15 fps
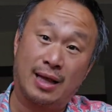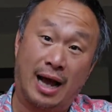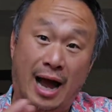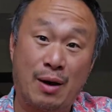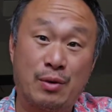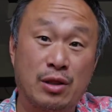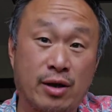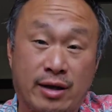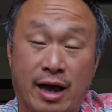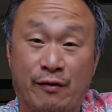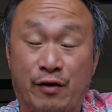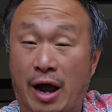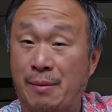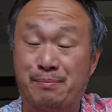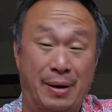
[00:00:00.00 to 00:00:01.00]
I would look
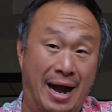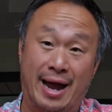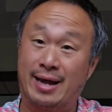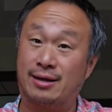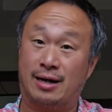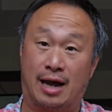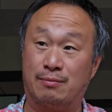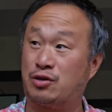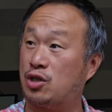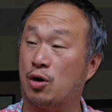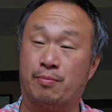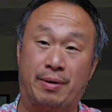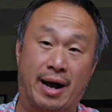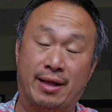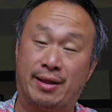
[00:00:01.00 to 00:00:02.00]
out for, I'm still
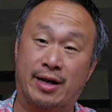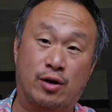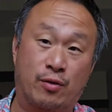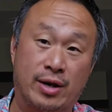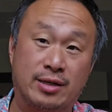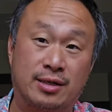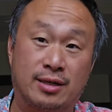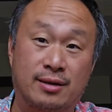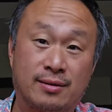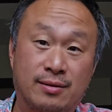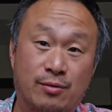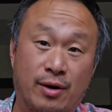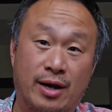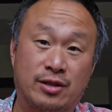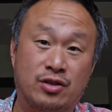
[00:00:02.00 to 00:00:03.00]
buying like crazy,
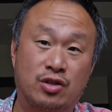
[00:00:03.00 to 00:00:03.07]
right?